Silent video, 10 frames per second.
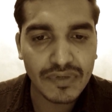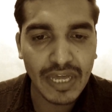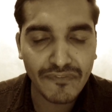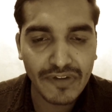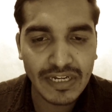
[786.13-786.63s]

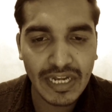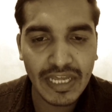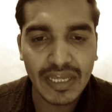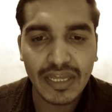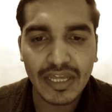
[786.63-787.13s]

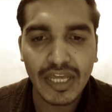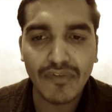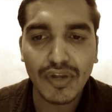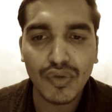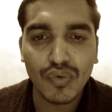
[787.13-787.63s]
definitely
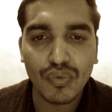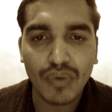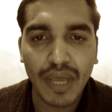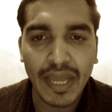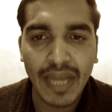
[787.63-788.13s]
given you
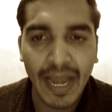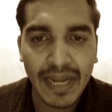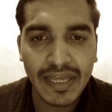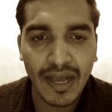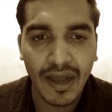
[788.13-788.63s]
an
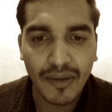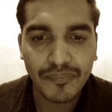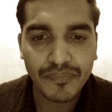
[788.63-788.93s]
idea,